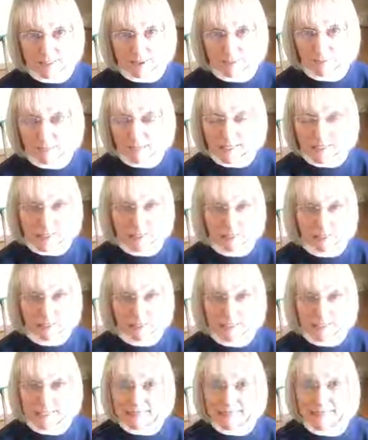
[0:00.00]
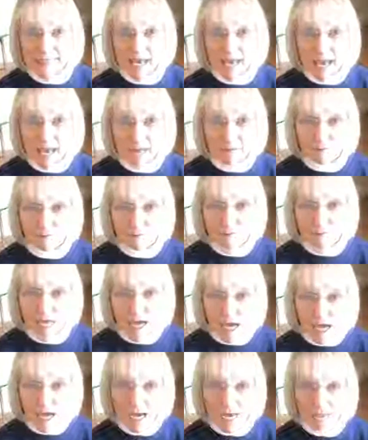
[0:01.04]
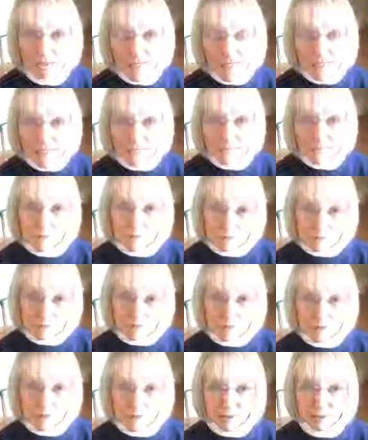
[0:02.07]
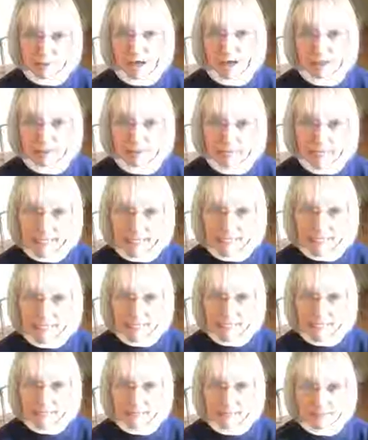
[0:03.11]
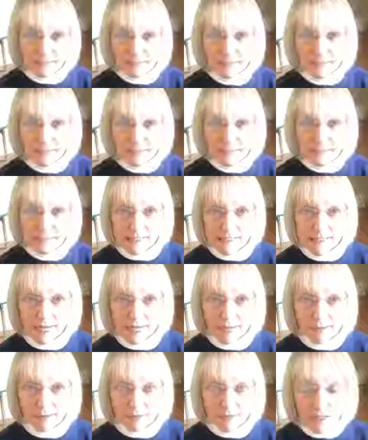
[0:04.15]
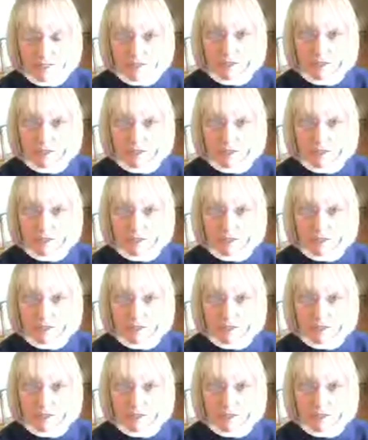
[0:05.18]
Your pet sitter doesn't have time, especially during the holiday season like it is now,